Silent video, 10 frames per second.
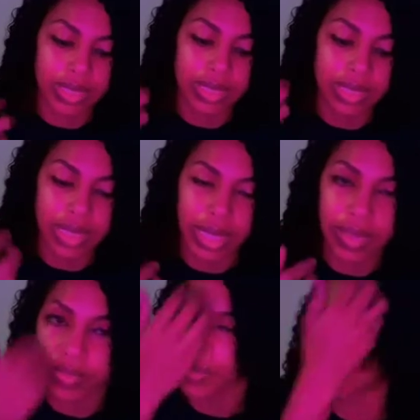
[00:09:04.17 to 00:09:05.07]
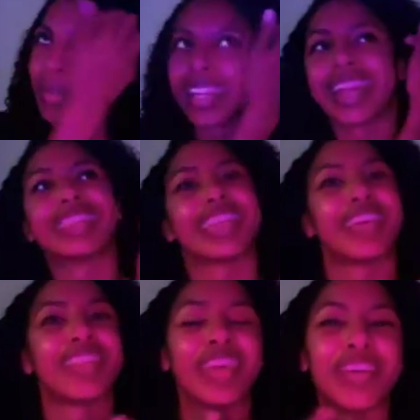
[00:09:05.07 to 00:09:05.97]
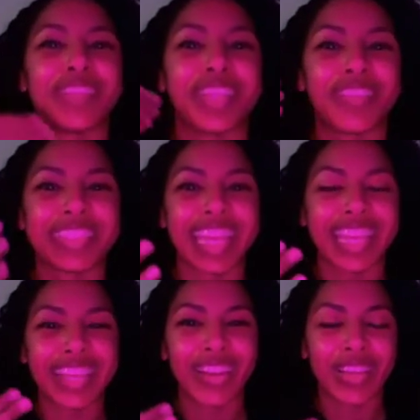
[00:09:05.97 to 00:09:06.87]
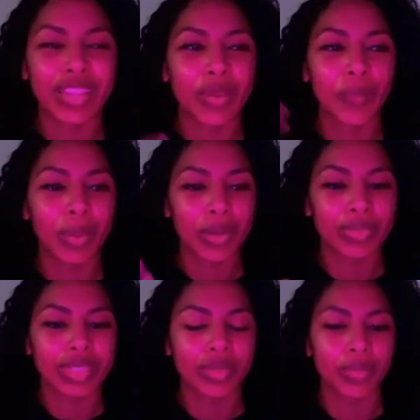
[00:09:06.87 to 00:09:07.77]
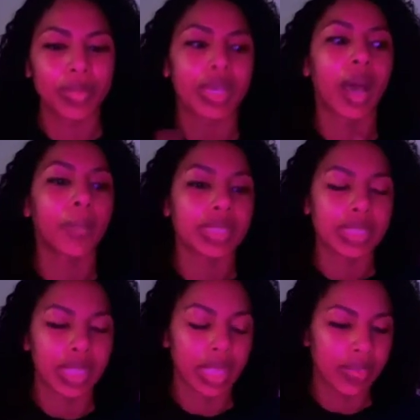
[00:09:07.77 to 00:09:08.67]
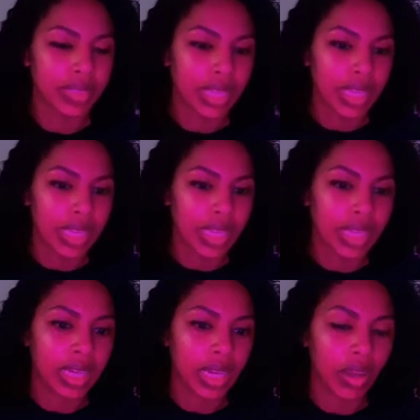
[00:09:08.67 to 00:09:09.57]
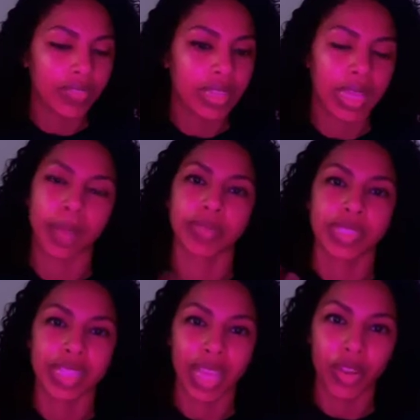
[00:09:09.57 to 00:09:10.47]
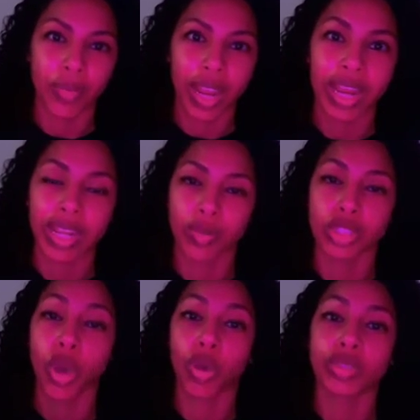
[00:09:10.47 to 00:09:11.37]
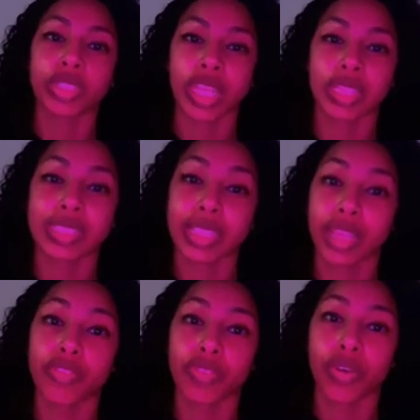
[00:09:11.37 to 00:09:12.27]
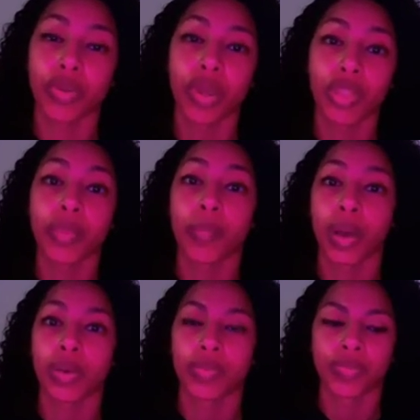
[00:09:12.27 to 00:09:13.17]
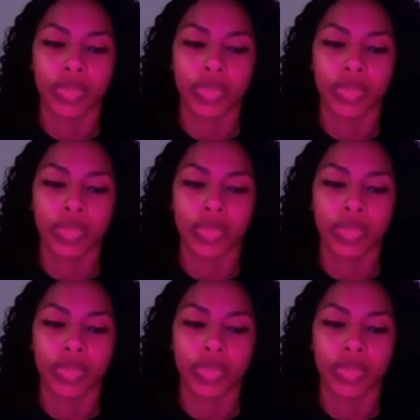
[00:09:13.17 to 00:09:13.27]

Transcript: when they were taken on the boat to become enslaved, he cut off the captain's head, right? And there was a whole slave revolt on the boat.